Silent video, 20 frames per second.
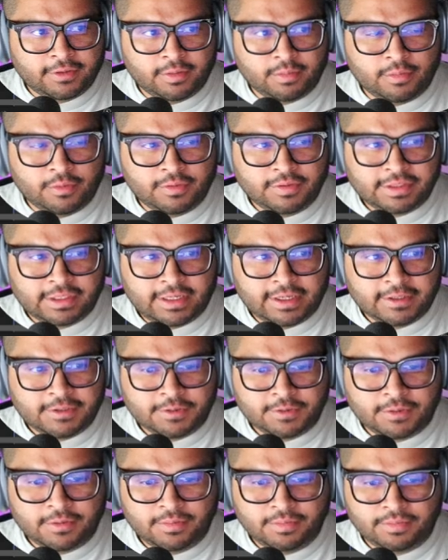the move select
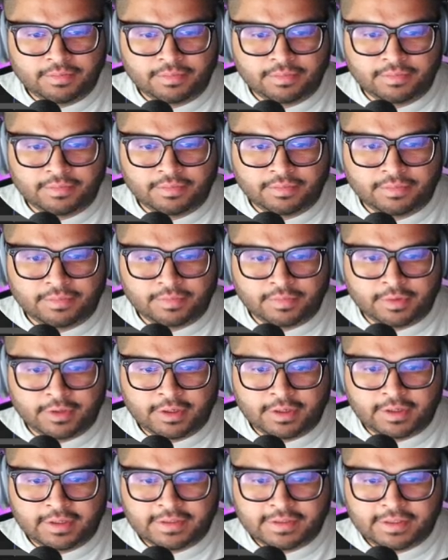tool, you're
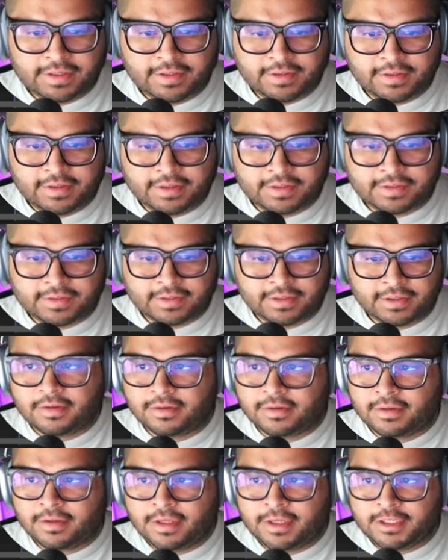gonna see this
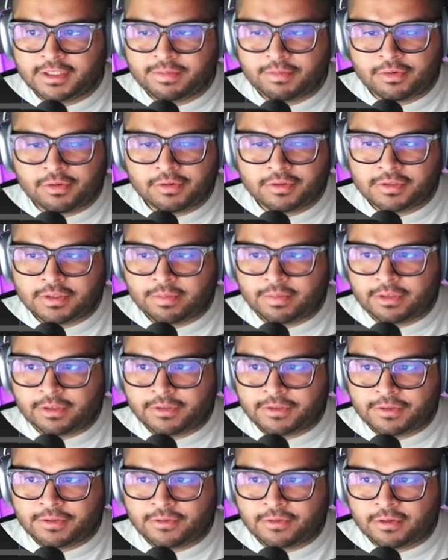gizmo similar
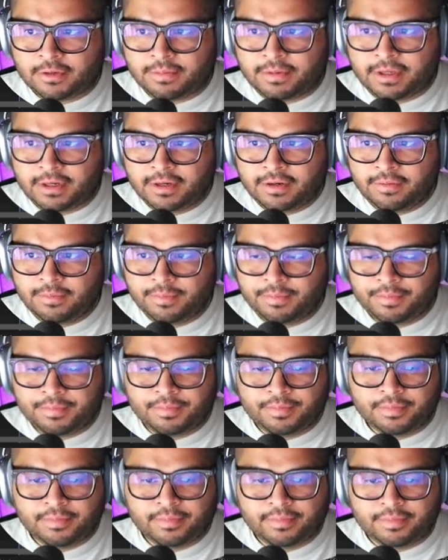to up here,
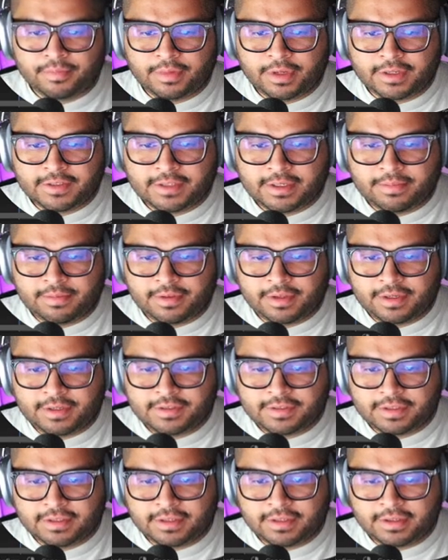except
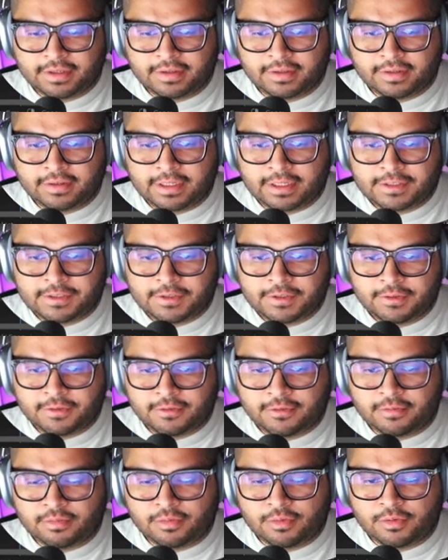this lets
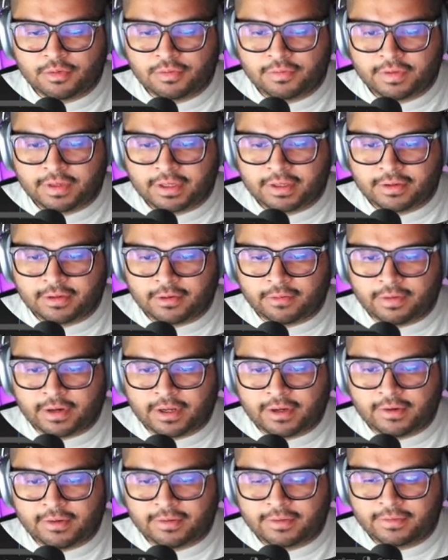you move
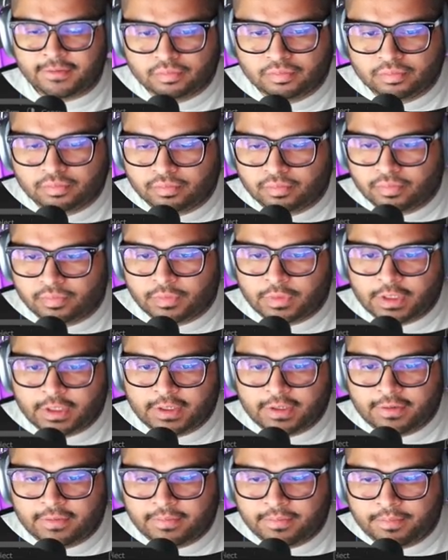around.
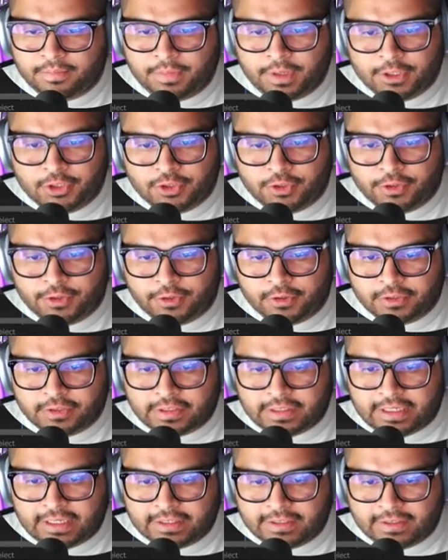Then make sure you're
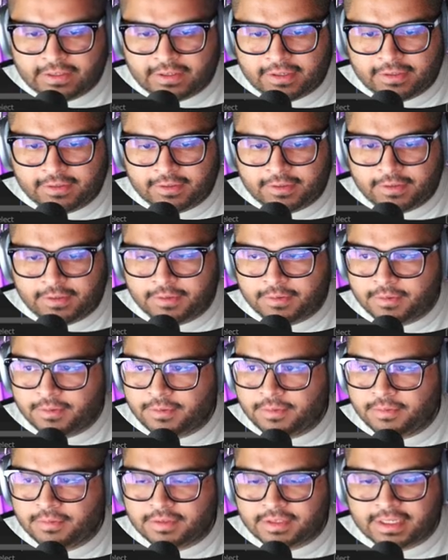selected on the
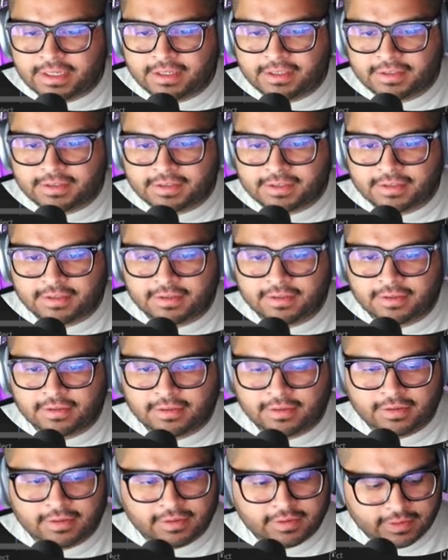new text,
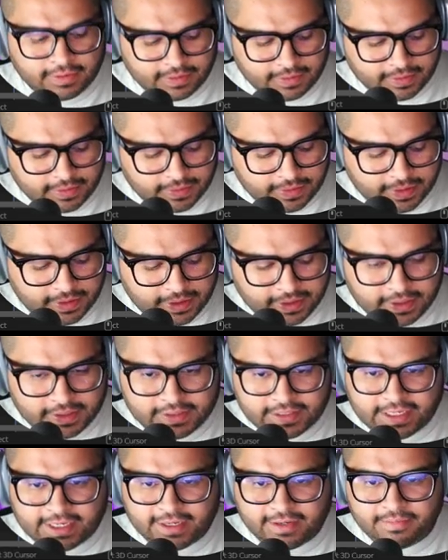then hit
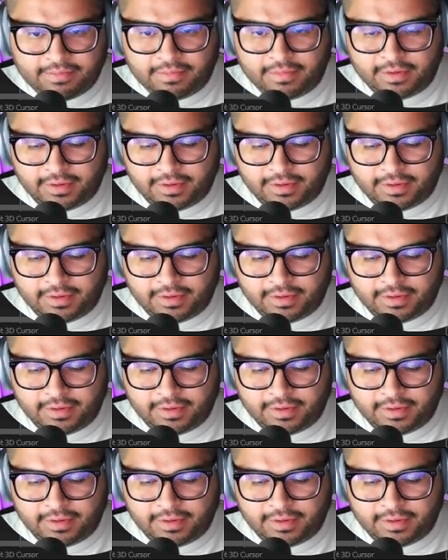tab,